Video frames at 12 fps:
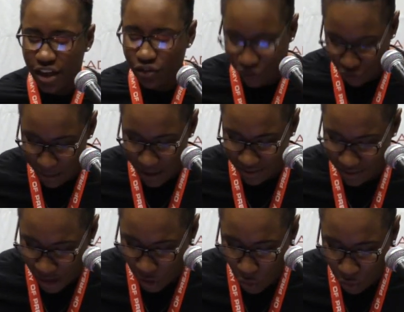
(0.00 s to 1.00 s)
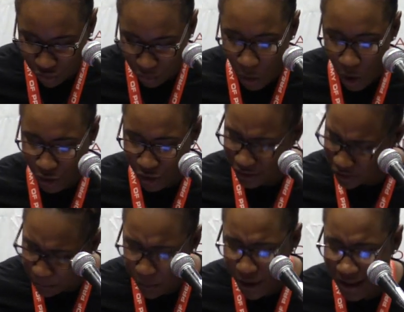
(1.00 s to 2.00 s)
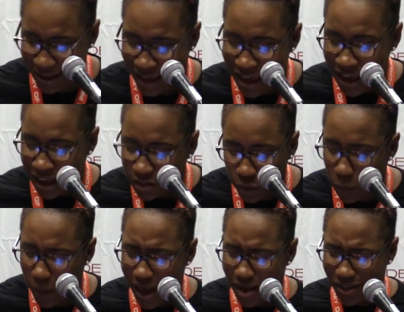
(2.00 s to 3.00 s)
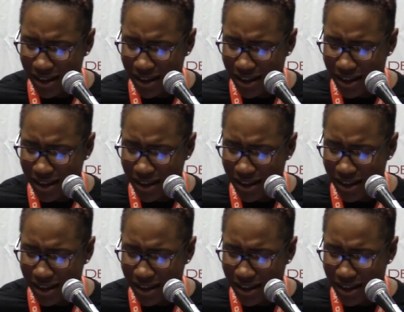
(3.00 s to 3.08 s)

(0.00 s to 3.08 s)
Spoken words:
instrument that holds water. A spring is a well.